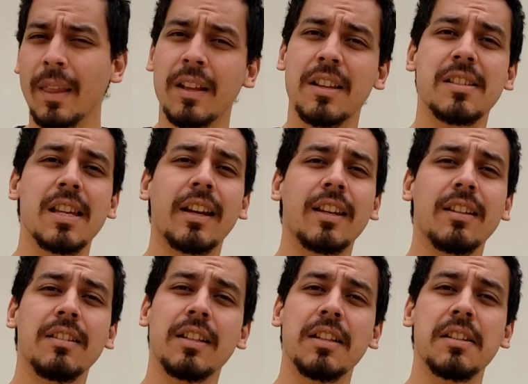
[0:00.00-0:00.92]
The
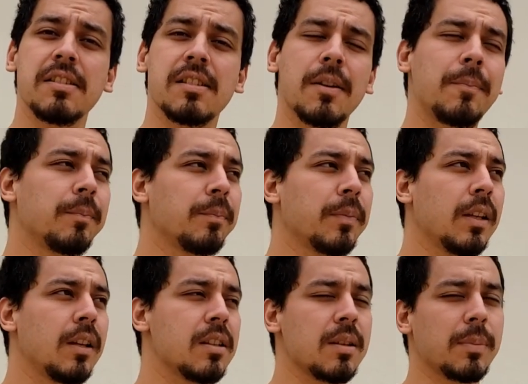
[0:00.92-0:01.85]
second is
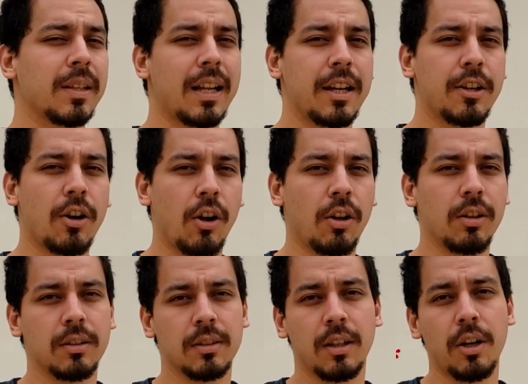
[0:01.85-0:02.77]
something I
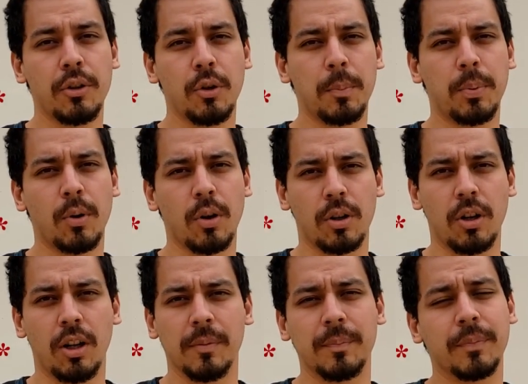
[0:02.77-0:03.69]
call unknown
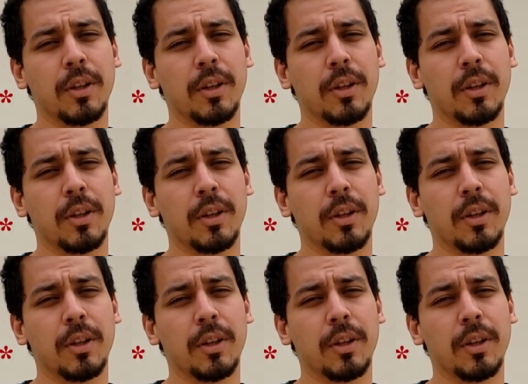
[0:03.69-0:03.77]
protocol.